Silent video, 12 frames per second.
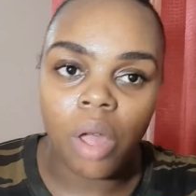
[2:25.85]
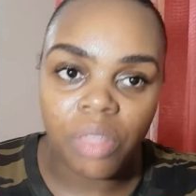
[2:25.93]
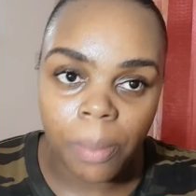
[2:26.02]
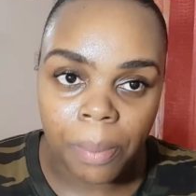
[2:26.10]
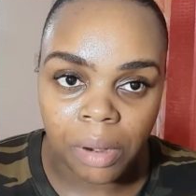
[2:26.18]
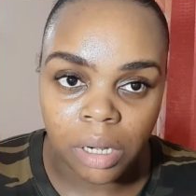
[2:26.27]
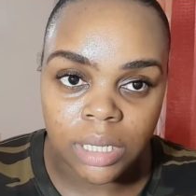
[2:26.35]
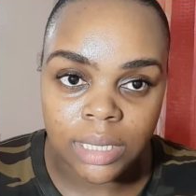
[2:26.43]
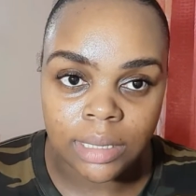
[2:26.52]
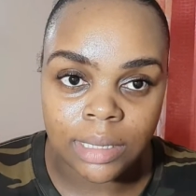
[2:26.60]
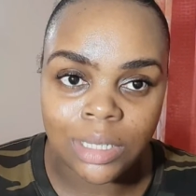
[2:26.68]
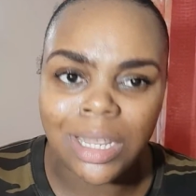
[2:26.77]
other
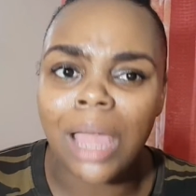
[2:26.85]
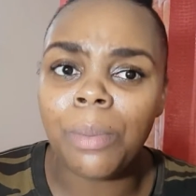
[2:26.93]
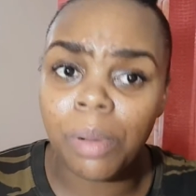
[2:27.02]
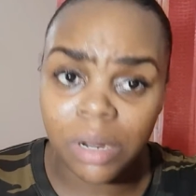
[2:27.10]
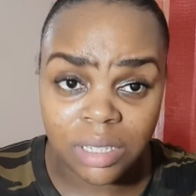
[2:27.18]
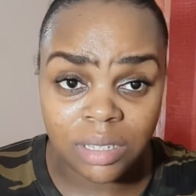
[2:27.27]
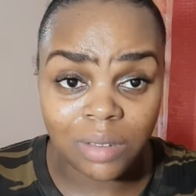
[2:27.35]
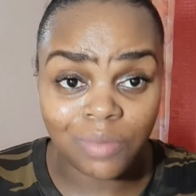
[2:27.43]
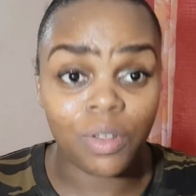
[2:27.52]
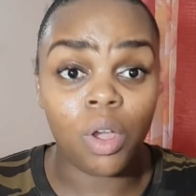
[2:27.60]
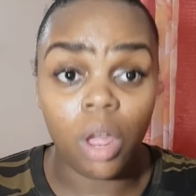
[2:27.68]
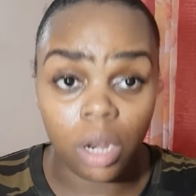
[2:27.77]
persons and persons
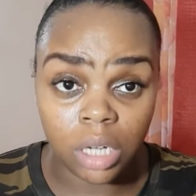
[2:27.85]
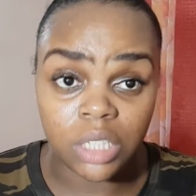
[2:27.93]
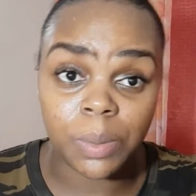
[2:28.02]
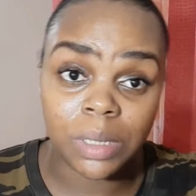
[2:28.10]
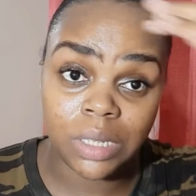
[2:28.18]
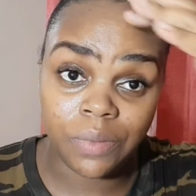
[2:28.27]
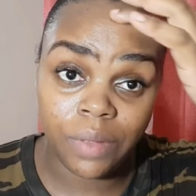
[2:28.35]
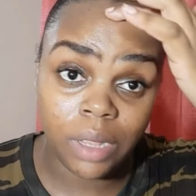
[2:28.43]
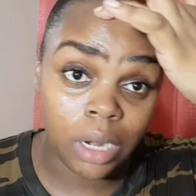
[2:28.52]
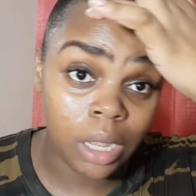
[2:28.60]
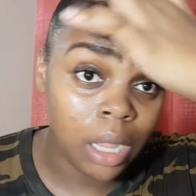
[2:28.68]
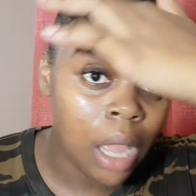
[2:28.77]
of color
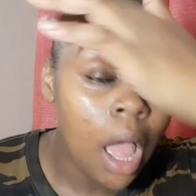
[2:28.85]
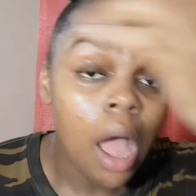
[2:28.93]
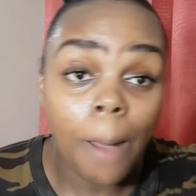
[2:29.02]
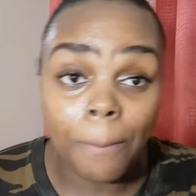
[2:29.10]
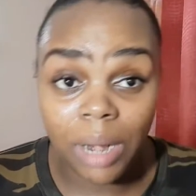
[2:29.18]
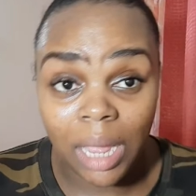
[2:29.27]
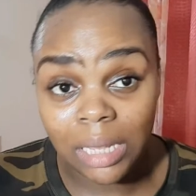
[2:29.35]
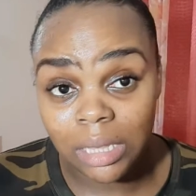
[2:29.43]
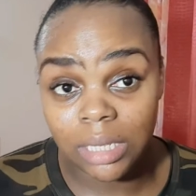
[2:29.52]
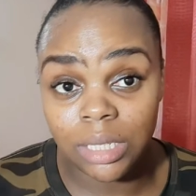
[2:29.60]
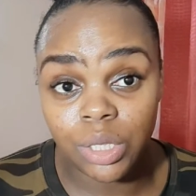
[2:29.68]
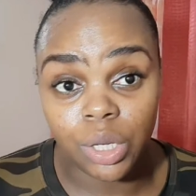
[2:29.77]
specifically applied
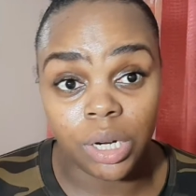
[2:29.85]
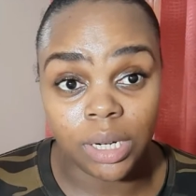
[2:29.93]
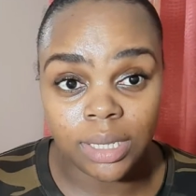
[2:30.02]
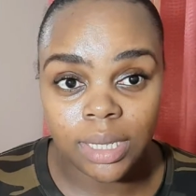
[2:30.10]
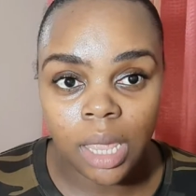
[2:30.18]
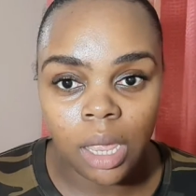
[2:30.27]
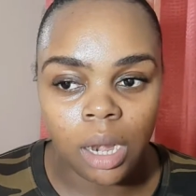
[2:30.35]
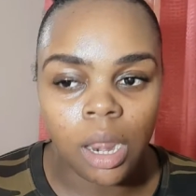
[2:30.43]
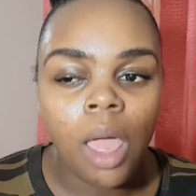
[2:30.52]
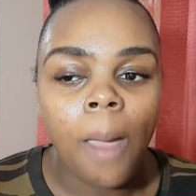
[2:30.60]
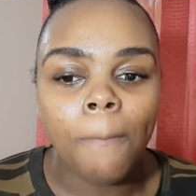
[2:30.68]
this to their skin,